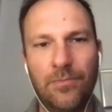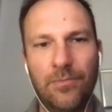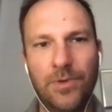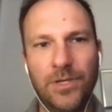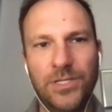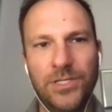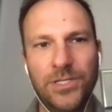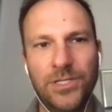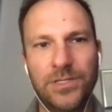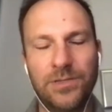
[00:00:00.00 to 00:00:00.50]

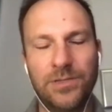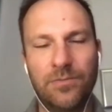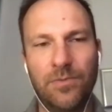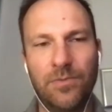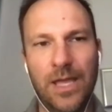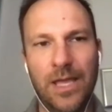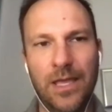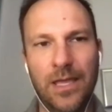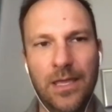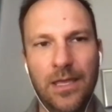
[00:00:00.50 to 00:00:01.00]
which is a
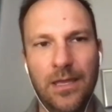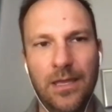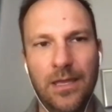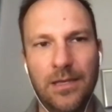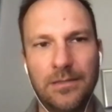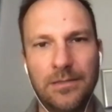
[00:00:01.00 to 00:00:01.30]
way